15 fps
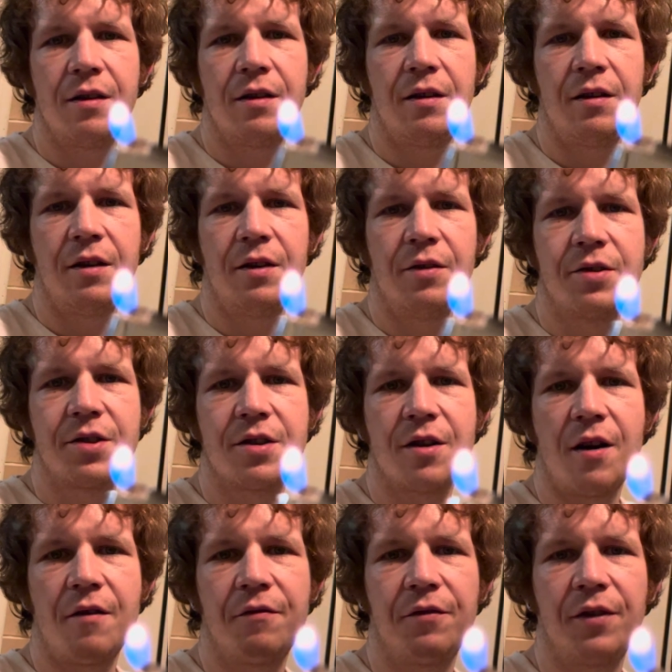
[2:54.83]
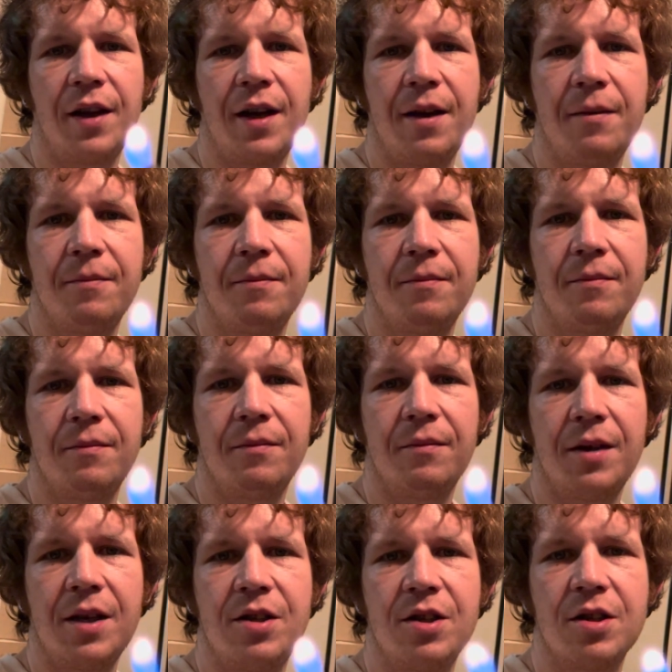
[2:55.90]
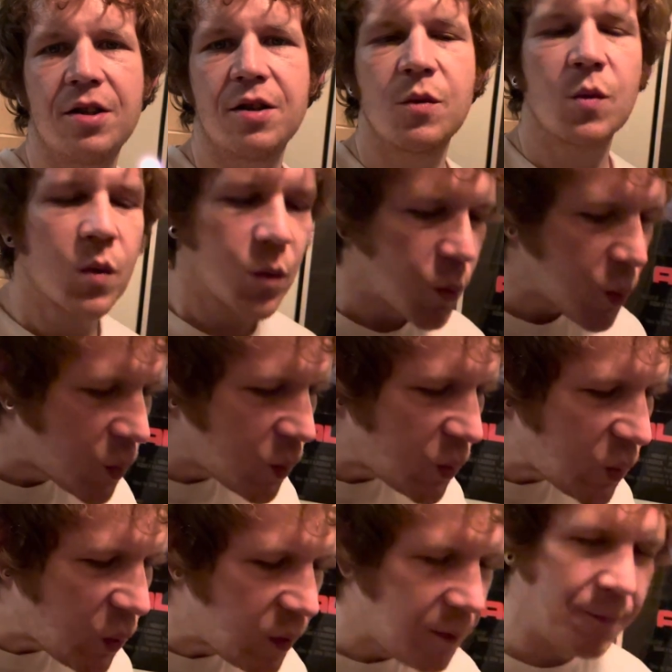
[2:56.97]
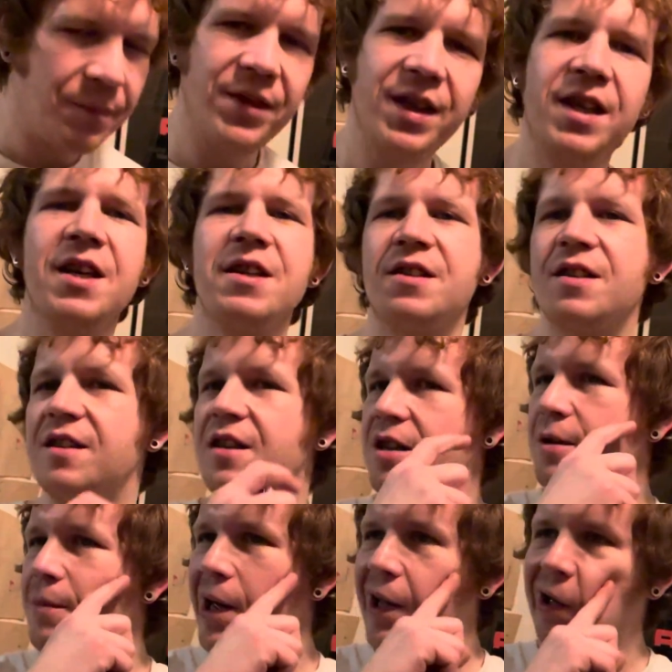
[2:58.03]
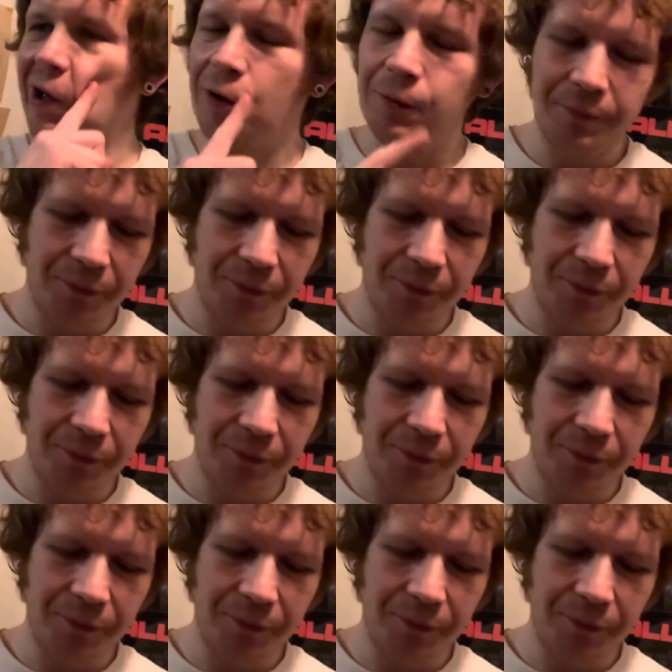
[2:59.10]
little soft flame. It just kisses the tobacco.